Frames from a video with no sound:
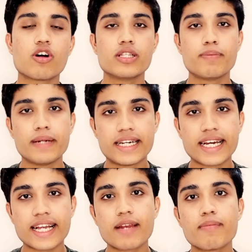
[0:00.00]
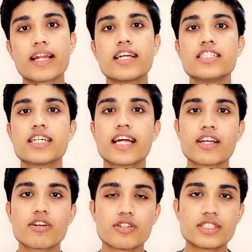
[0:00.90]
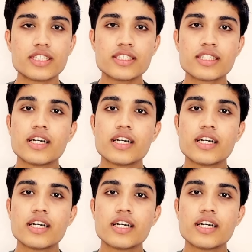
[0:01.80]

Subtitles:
or the BTech in Marine Engineering courses,